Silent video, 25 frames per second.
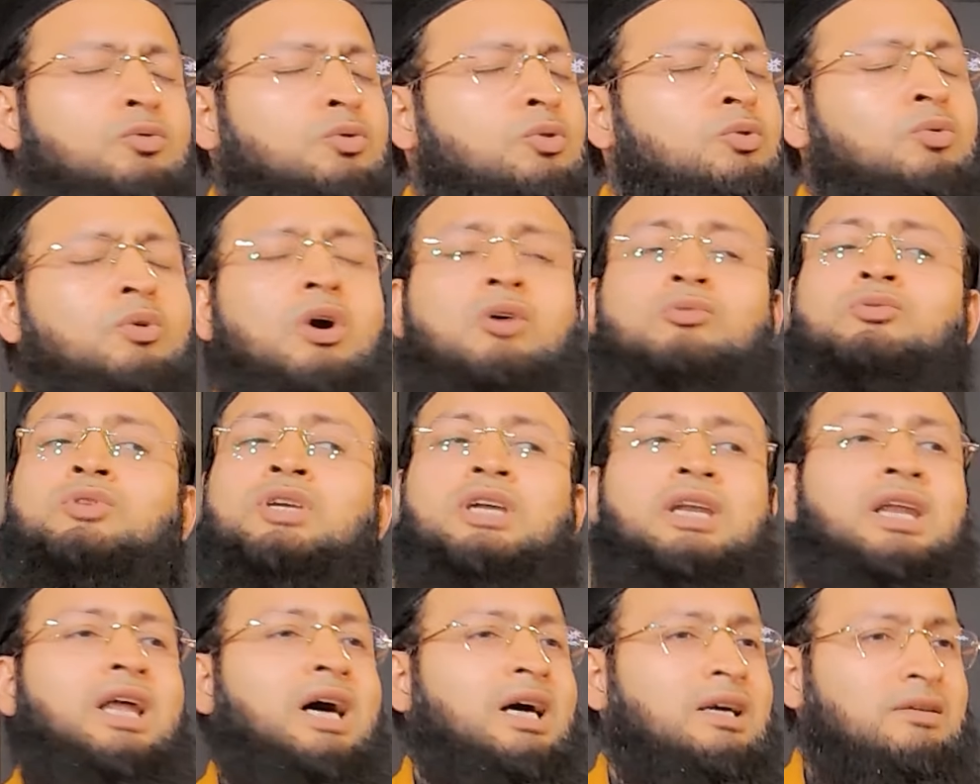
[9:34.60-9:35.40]
throughout
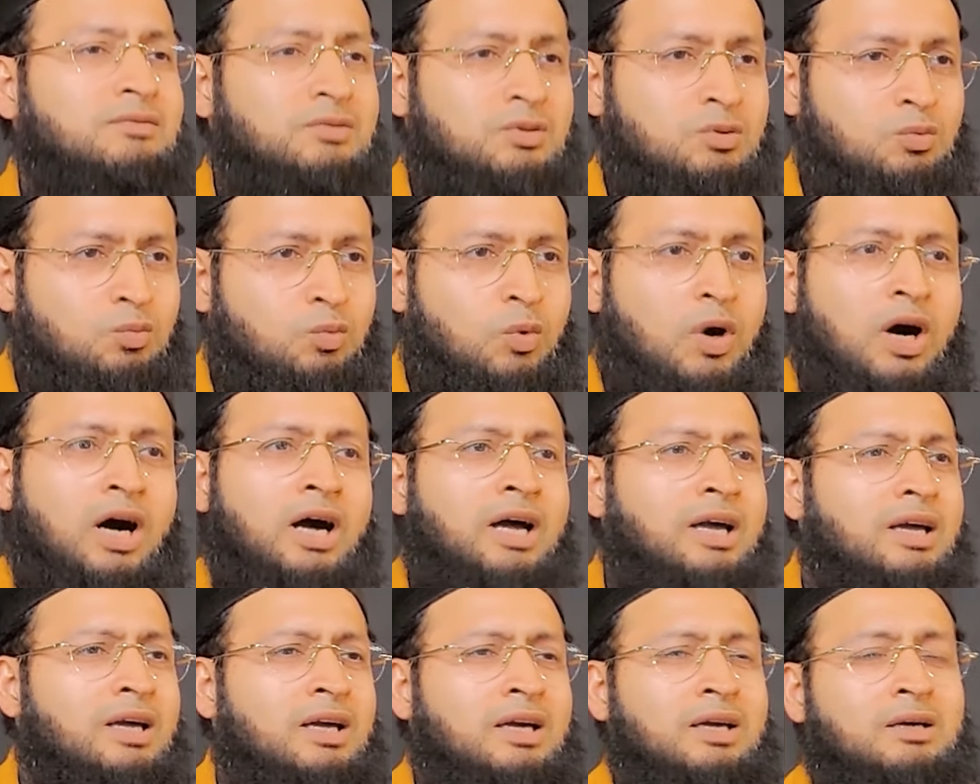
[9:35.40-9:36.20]
their lives.
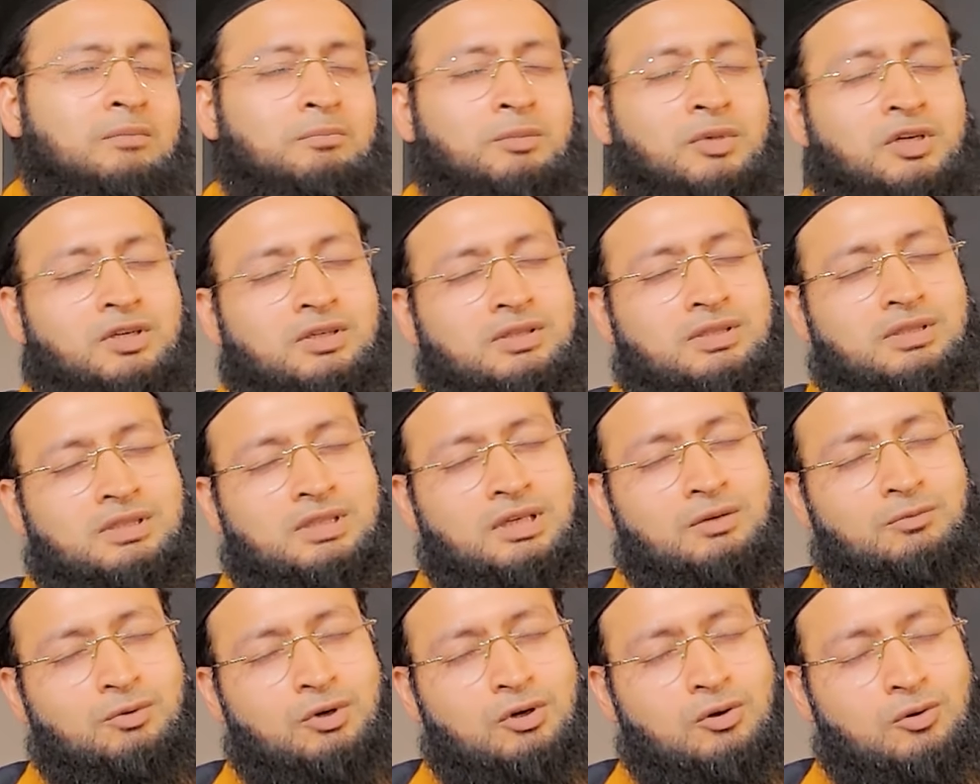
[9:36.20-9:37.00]
Why? Because
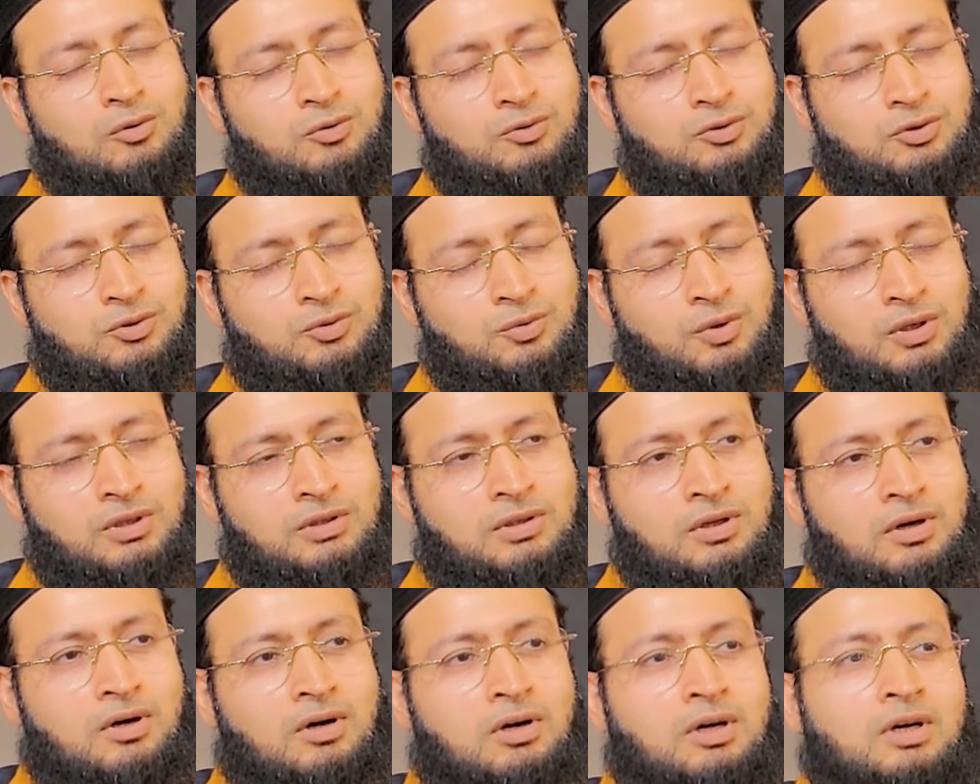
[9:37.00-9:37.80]
they were close to
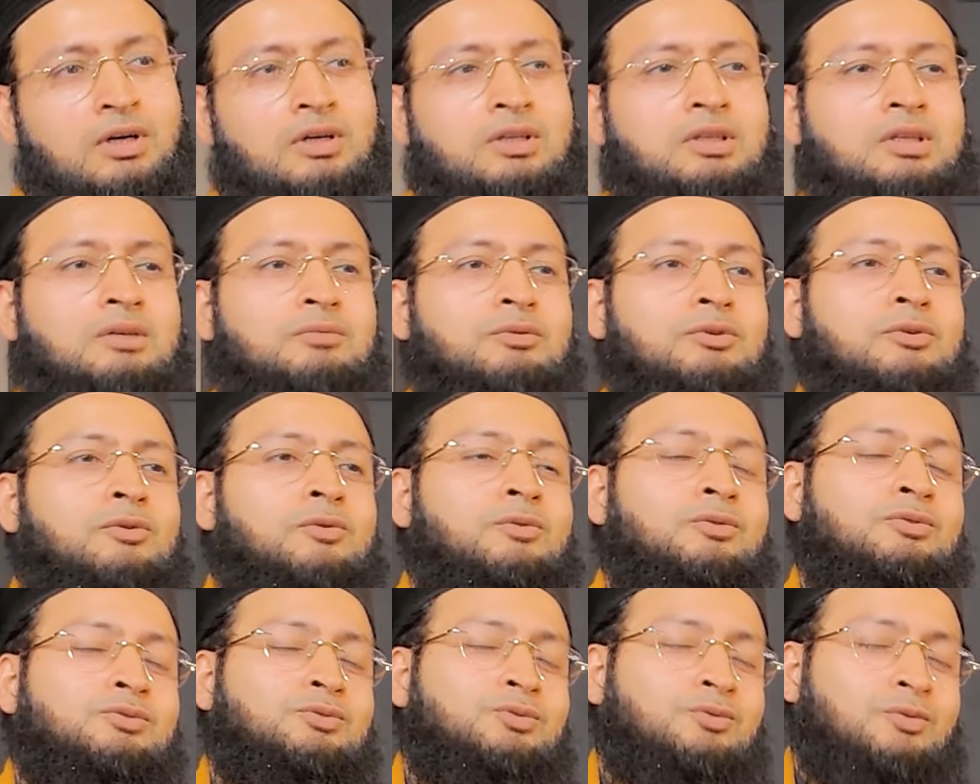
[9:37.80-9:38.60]
Allah, they were
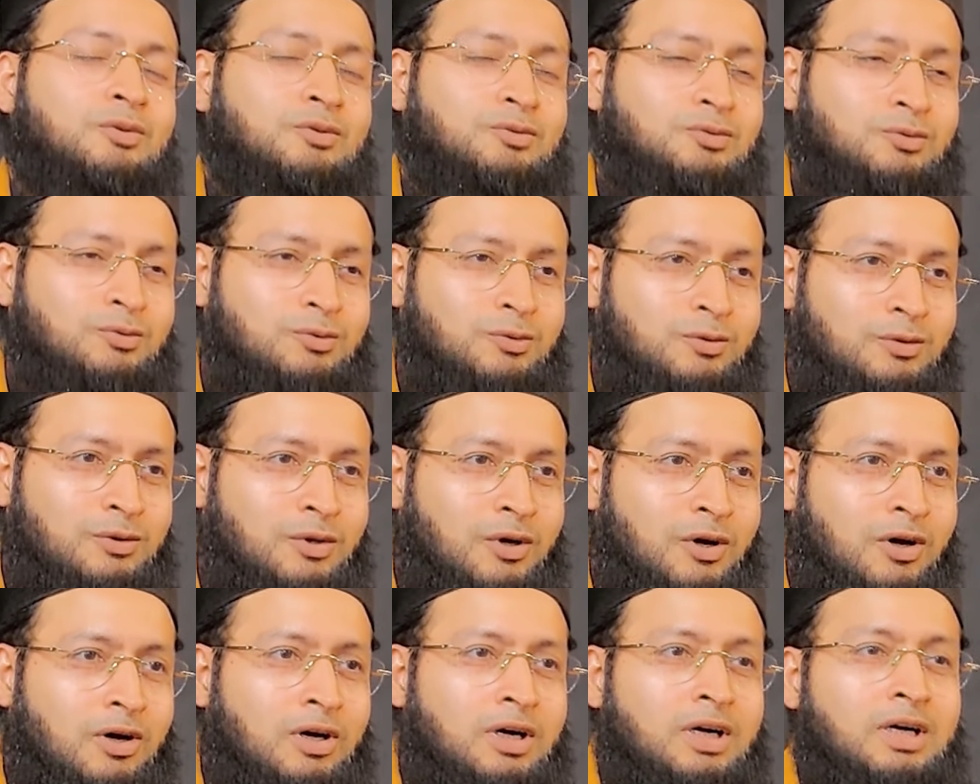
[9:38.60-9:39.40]
close to
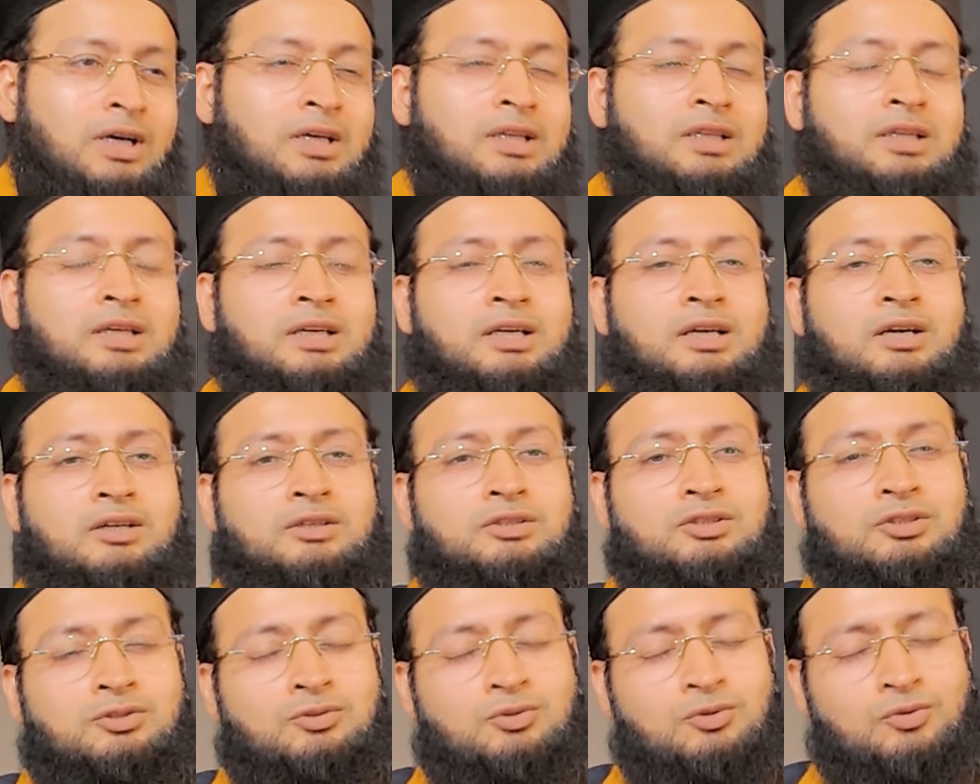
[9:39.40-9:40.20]
Rasulullah, they
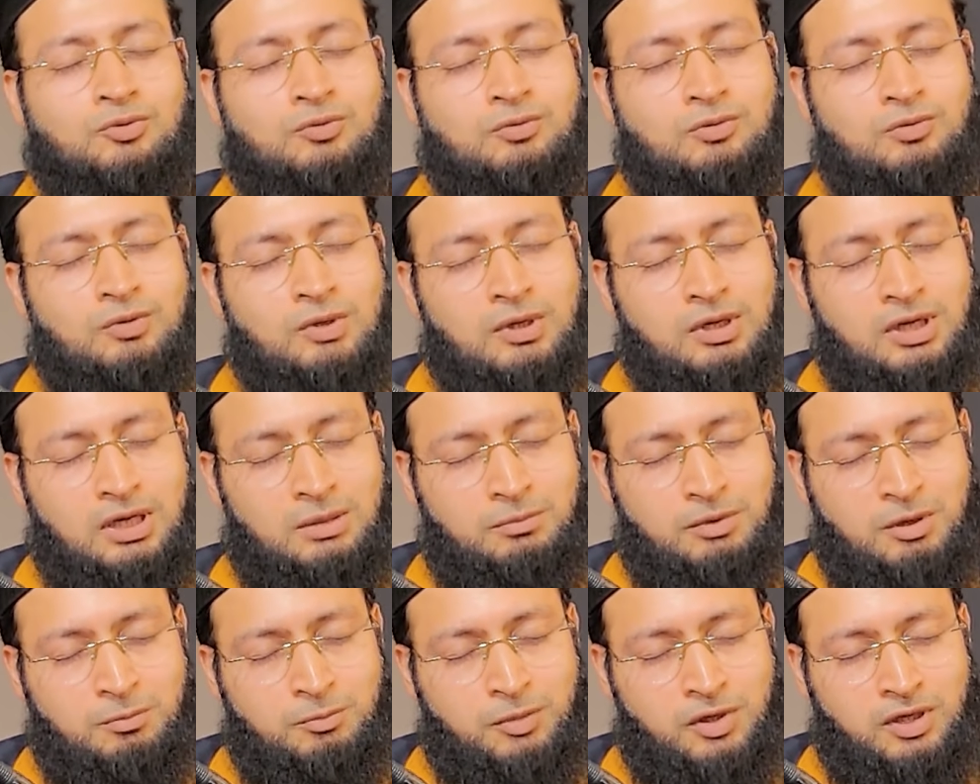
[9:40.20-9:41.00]
continued
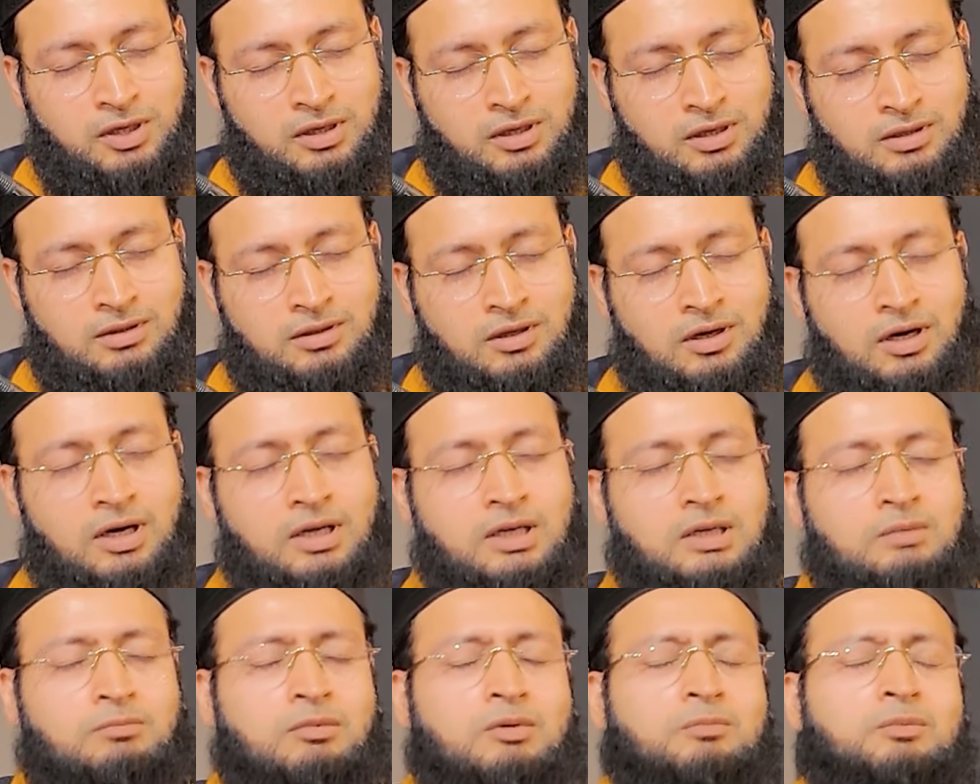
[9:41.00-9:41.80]
remembering Allah
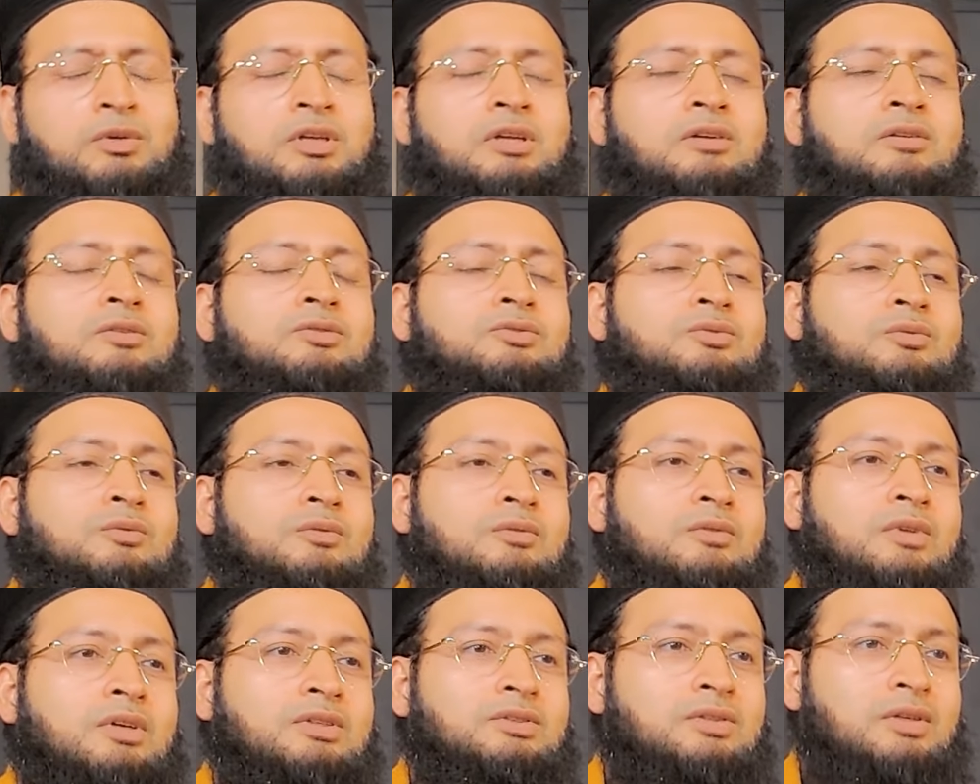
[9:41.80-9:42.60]
and remembering
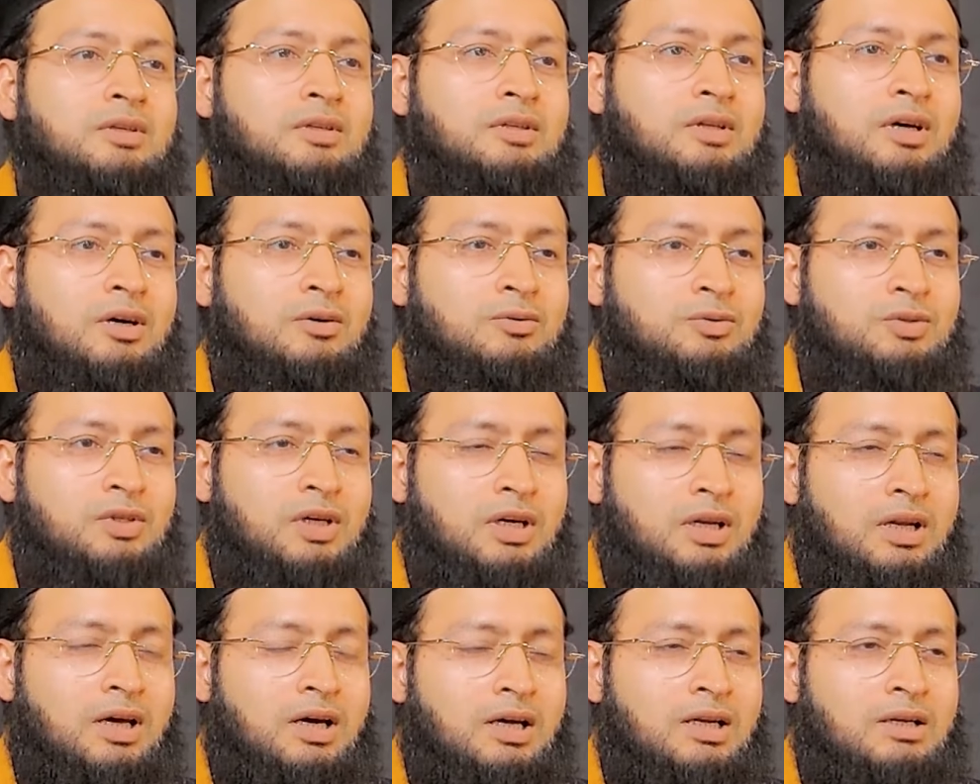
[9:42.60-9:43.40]
Rasulullah sallallahu
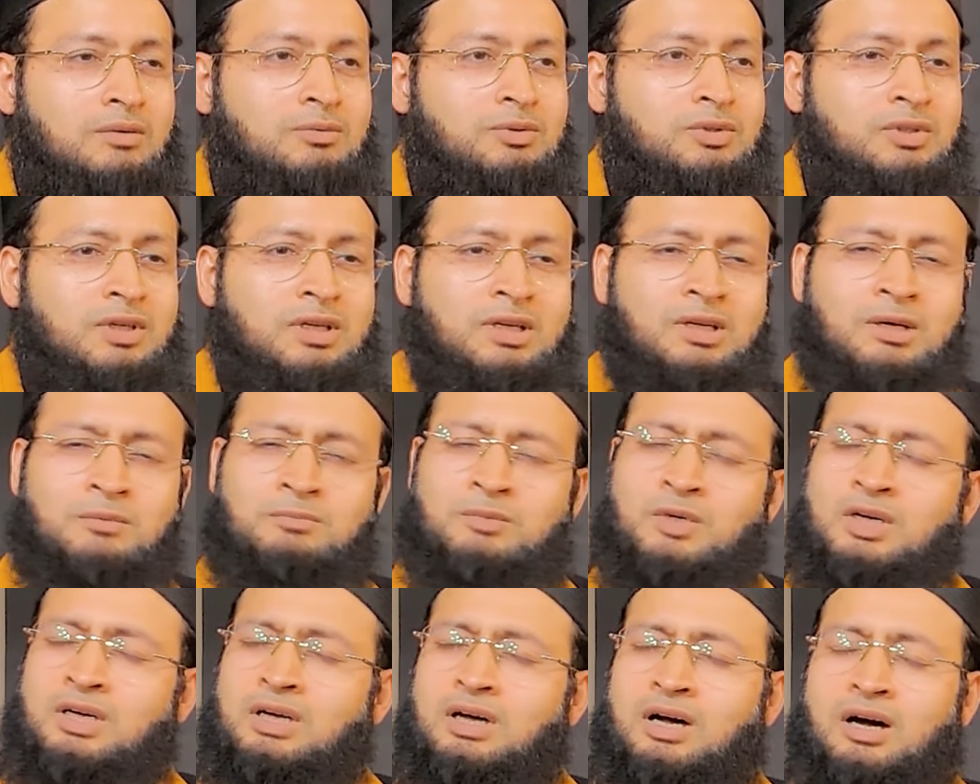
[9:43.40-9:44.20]
ta'ala alayhi
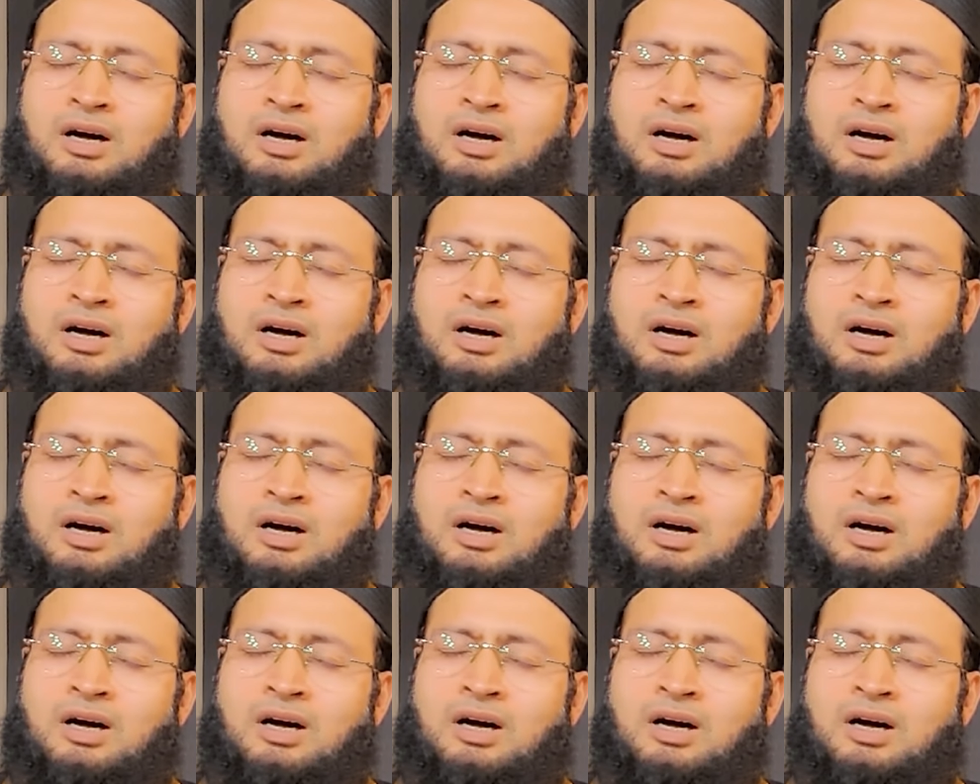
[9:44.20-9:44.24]
wa sallam.